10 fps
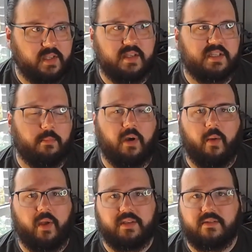Like this summer, I
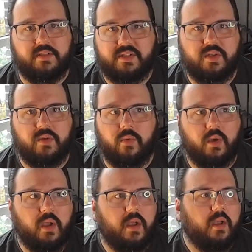went to
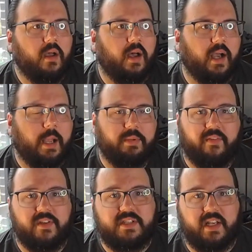a couple
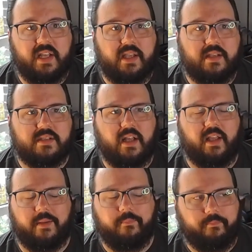different cities, not
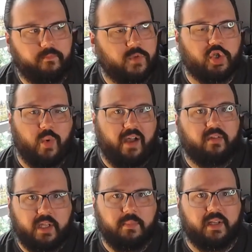like
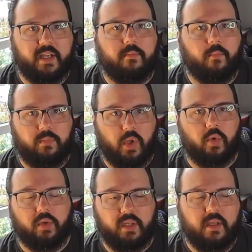traveling, but like
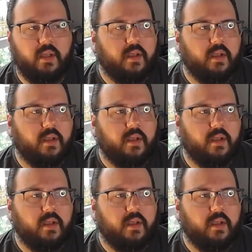locally.